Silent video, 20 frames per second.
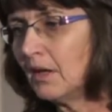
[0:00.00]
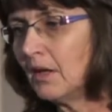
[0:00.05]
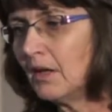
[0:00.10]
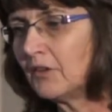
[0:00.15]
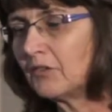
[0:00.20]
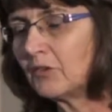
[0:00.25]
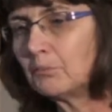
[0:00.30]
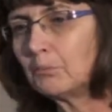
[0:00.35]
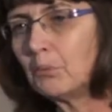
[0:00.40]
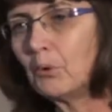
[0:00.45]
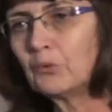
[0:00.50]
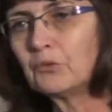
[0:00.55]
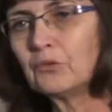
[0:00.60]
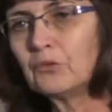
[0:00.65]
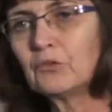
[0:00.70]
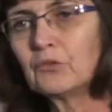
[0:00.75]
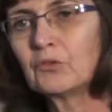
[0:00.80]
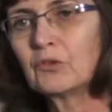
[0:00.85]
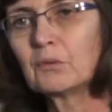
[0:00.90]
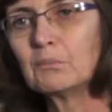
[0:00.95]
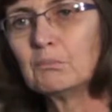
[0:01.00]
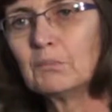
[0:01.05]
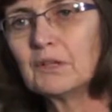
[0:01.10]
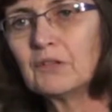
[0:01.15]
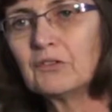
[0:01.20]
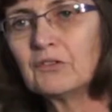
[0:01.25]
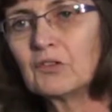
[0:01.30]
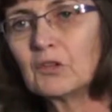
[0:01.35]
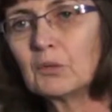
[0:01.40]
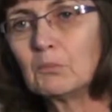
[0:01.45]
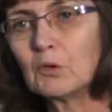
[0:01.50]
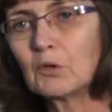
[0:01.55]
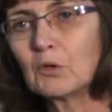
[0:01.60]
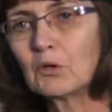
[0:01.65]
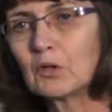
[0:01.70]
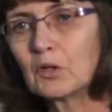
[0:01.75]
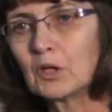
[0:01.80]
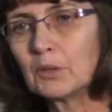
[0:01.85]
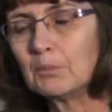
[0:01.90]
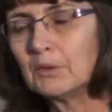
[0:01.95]
It's important to administer the immune
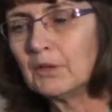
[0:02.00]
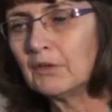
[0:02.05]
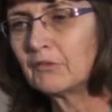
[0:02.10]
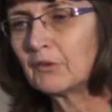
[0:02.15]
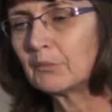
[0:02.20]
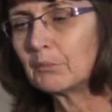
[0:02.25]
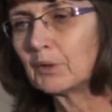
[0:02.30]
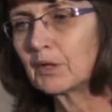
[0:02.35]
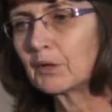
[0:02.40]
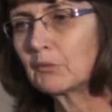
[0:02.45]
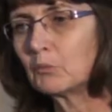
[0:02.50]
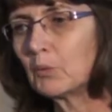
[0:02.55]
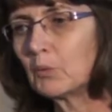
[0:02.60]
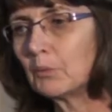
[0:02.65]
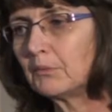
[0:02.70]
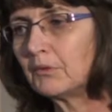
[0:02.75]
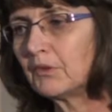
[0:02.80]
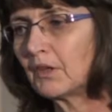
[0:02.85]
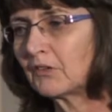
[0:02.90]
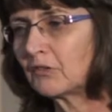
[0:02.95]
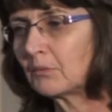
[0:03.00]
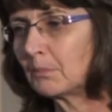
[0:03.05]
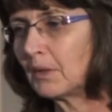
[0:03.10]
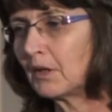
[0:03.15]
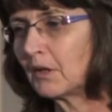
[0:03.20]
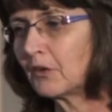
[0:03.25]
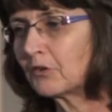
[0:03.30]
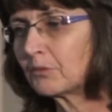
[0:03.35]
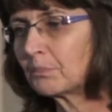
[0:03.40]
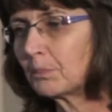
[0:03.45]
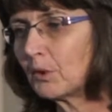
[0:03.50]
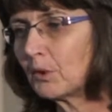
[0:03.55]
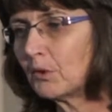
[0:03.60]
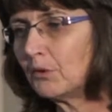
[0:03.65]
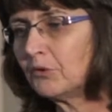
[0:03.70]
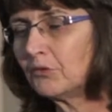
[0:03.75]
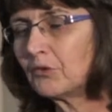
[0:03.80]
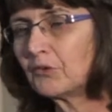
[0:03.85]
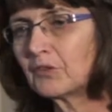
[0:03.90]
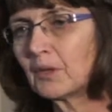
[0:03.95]
globulin if a pregnant woman has been
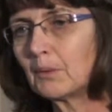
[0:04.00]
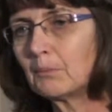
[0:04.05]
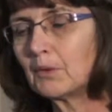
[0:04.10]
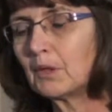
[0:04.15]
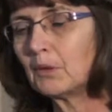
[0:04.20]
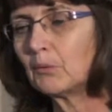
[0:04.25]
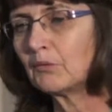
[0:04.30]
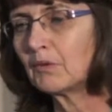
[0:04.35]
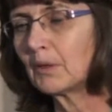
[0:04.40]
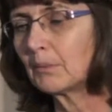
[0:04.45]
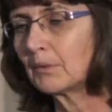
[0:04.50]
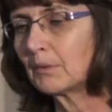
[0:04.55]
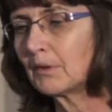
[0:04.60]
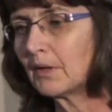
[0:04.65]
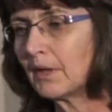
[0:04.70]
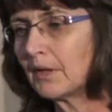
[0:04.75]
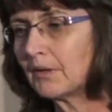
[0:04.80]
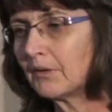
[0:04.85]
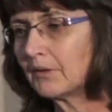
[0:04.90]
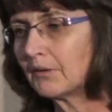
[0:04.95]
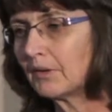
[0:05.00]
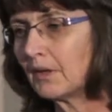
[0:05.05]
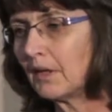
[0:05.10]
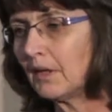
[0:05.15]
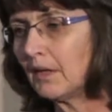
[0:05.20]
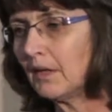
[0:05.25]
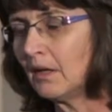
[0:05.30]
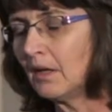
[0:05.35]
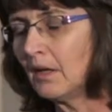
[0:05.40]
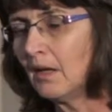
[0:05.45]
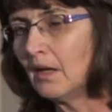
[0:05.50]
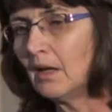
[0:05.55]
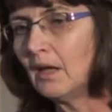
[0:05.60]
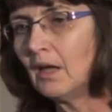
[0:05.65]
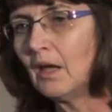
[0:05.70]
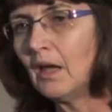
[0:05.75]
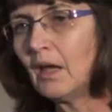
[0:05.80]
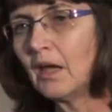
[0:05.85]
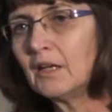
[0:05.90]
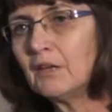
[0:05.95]
exposed to somebody with hepatitis A.
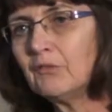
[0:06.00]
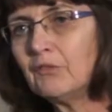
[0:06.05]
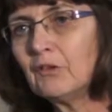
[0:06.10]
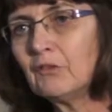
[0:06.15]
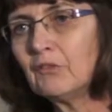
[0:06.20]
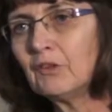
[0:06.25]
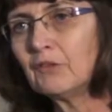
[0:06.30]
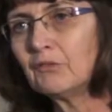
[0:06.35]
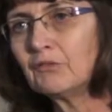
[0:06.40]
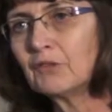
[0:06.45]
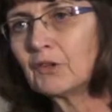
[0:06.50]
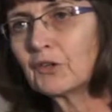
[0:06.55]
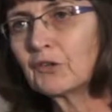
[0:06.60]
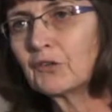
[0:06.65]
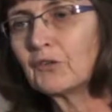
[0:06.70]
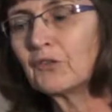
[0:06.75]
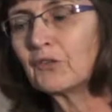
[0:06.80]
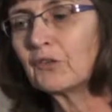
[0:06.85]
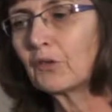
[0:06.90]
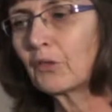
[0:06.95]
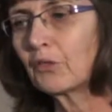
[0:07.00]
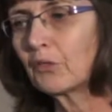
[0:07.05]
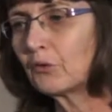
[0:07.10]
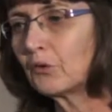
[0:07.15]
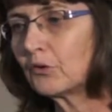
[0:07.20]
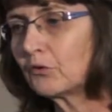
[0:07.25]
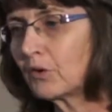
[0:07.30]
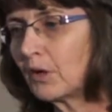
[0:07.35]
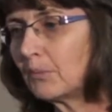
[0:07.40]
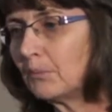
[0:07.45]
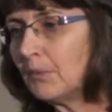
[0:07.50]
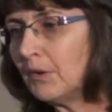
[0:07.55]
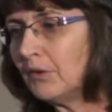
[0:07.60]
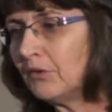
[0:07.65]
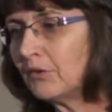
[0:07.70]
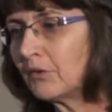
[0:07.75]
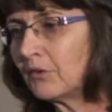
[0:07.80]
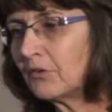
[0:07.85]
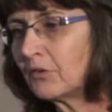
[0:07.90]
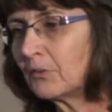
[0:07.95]
And if the infection is in the third
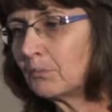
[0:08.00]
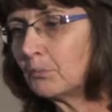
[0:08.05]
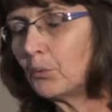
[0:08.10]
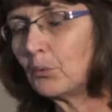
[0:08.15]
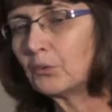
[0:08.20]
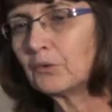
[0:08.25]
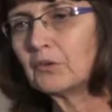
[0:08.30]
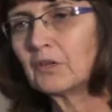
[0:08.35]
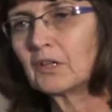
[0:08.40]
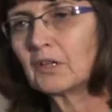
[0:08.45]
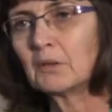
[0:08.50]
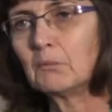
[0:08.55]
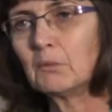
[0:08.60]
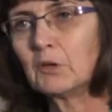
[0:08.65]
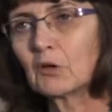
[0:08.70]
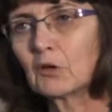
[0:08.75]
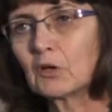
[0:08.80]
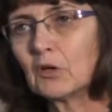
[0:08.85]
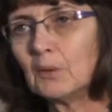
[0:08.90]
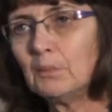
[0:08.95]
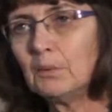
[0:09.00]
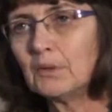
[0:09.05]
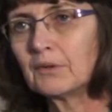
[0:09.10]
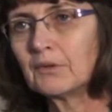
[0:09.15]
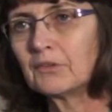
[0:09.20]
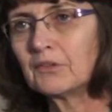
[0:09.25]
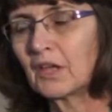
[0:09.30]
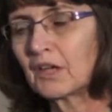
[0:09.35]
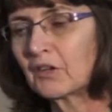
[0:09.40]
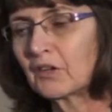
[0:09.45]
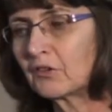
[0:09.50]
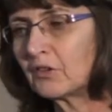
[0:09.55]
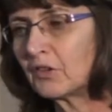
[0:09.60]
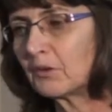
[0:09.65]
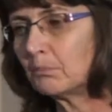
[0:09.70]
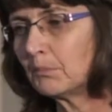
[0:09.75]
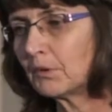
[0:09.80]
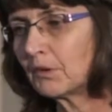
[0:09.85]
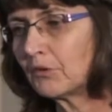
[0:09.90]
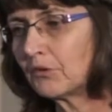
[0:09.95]
trimester, it's important that immunoglobulin is actually
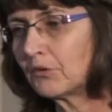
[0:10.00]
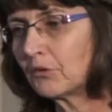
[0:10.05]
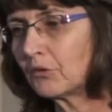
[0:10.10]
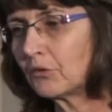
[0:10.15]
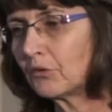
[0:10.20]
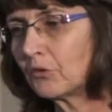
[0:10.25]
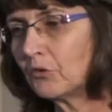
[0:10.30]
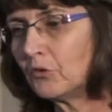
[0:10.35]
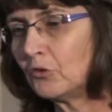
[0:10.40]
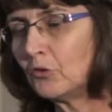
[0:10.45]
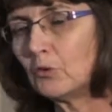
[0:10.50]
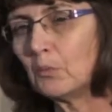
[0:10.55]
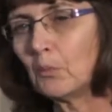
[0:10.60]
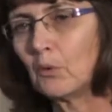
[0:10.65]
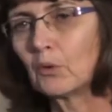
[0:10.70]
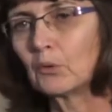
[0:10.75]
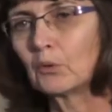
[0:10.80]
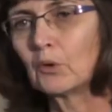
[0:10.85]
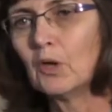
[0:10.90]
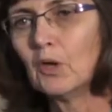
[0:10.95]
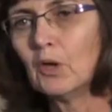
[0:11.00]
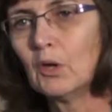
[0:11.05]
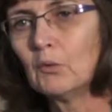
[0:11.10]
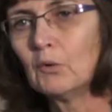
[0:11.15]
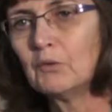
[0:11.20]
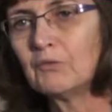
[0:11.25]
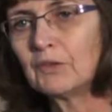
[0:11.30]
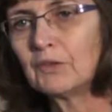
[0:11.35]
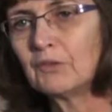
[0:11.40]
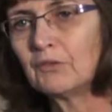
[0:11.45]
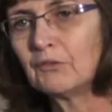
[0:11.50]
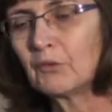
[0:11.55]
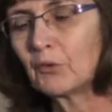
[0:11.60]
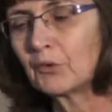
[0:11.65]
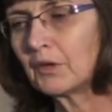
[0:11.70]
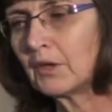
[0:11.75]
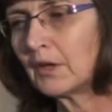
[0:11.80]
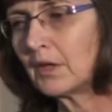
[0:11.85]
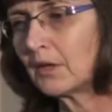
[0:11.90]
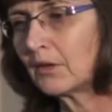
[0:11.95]
administered to the newborn within
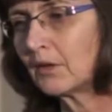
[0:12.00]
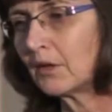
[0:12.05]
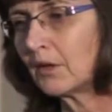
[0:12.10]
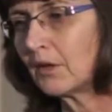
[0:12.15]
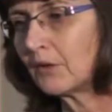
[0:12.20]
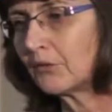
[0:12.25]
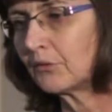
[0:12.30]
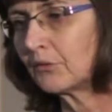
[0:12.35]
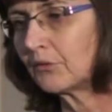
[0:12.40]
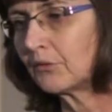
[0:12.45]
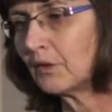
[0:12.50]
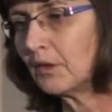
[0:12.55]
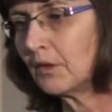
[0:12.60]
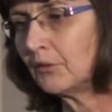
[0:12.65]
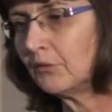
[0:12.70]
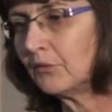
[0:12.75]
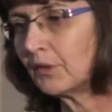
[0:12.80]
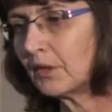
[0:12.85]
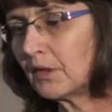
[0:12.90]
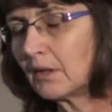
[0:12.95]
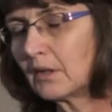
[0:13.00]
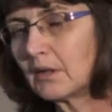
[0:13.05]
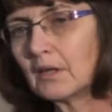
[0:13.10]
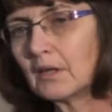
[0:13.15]
48 hours of delivery.